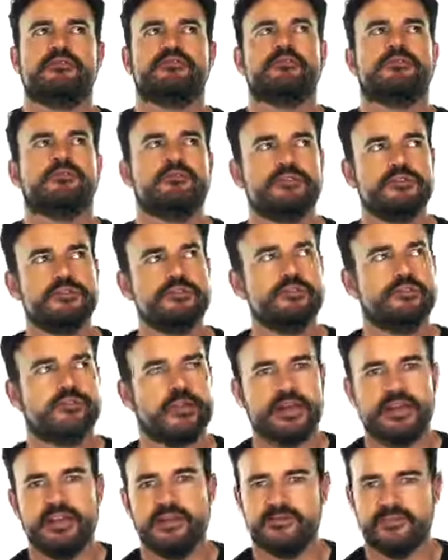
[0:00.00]
you know, when you
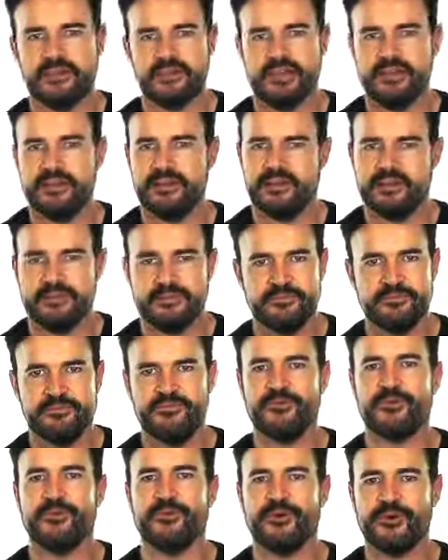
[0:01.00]
write every day
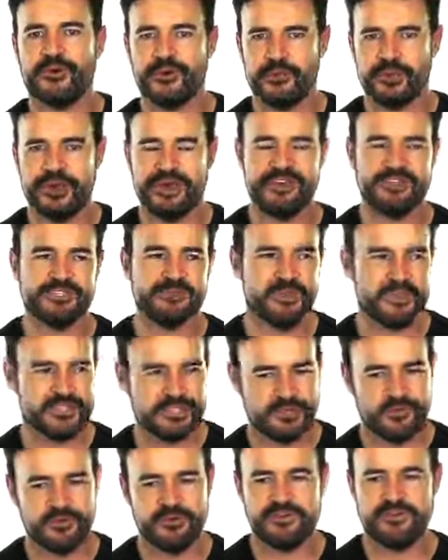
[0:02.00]
before going to bed,
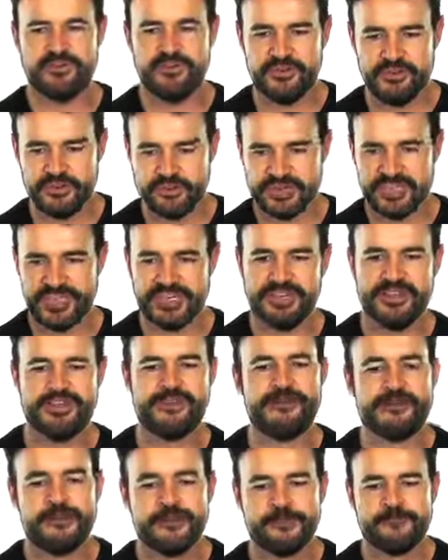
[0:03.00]
especially when you're a kid.
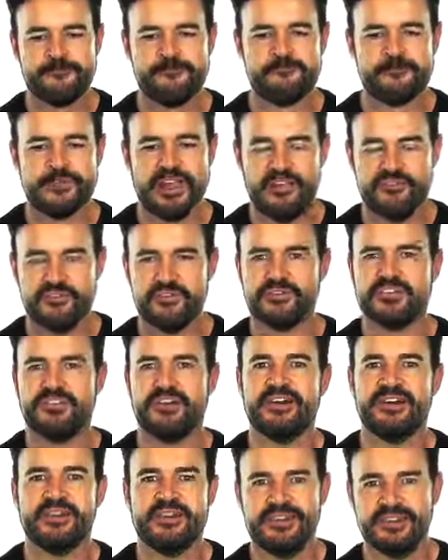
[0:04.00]
Have you ever
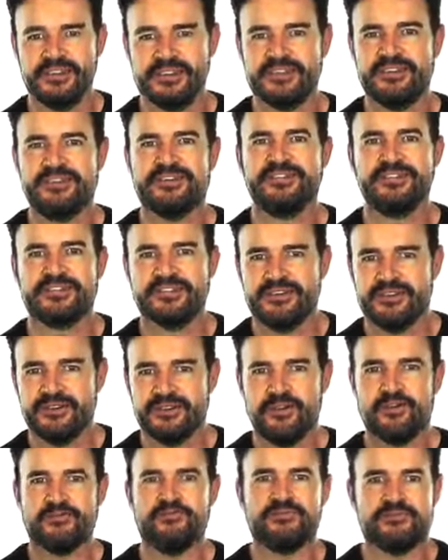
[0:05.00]
done
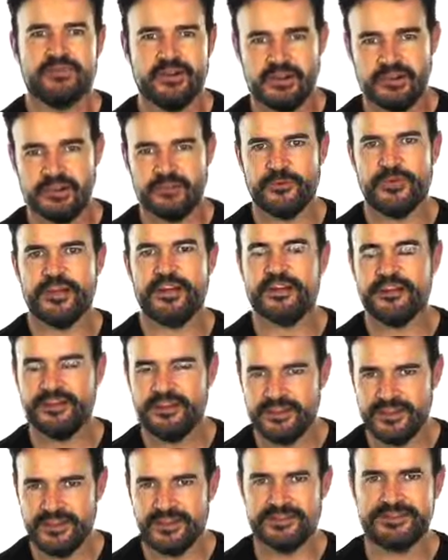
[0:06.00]

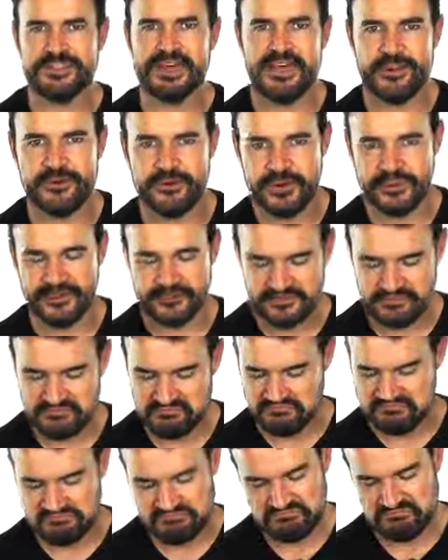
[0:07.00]
written a diary?
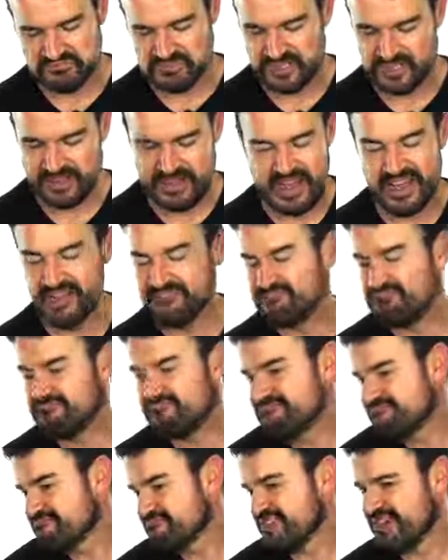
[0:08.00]
I
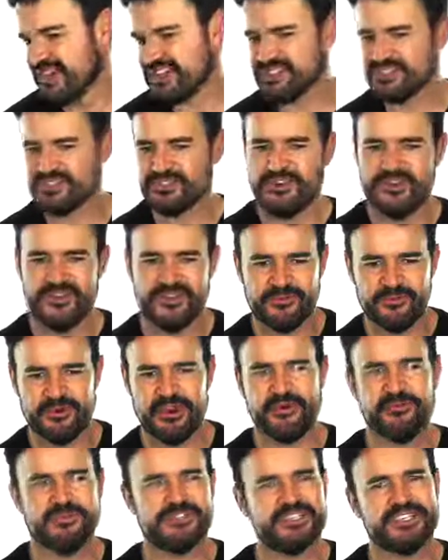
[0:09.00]
got started
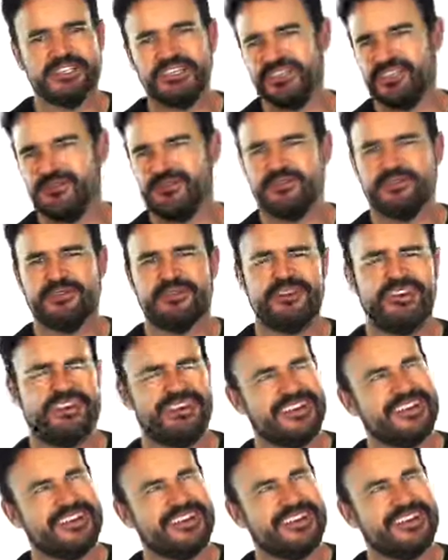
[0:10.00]
when I was a kid, but